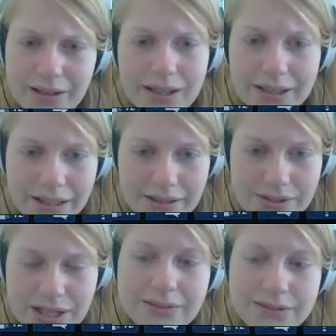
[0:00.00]
it's also
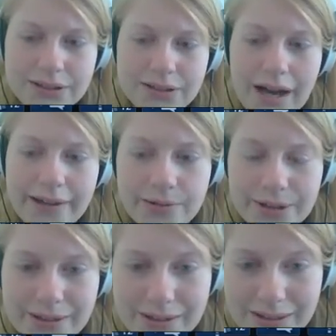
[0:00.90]
very lucky
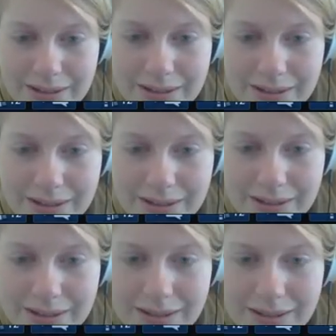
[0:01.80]
to have a high
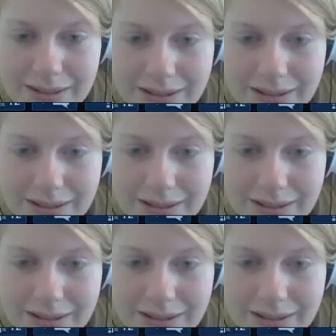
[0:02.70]
crit.